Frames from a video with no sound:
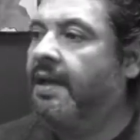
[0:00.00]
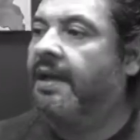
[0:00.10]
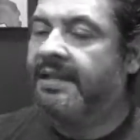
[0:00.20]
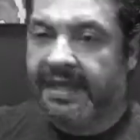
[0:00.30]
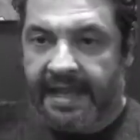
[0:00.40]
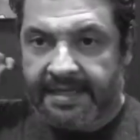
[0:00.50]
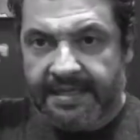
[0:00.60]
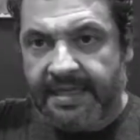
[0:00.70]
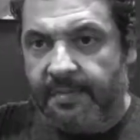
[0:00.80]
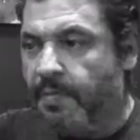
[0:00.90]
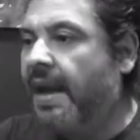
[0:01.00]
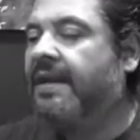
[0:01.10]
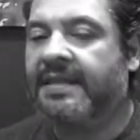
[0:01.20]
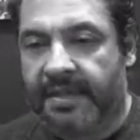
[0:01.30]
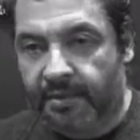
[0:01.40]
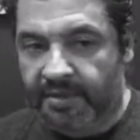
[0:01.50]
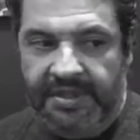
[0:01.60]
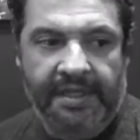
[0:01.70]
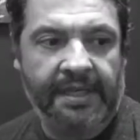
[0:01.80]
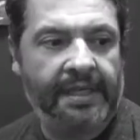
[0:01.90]
a taxi in Mexico
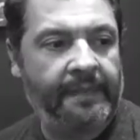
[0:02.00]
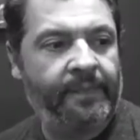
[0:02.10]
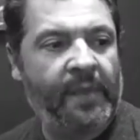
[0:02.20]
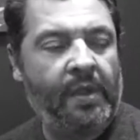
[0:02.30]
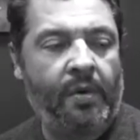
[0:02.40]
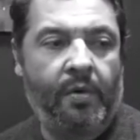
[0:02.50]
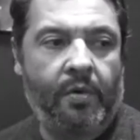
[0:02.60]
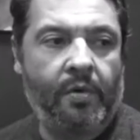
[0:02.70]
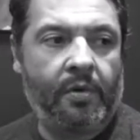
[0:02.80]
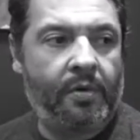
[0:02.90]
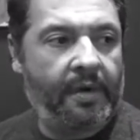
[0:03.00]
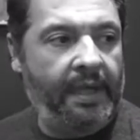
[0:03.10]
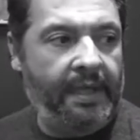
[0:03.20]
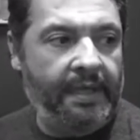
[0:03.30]
City, or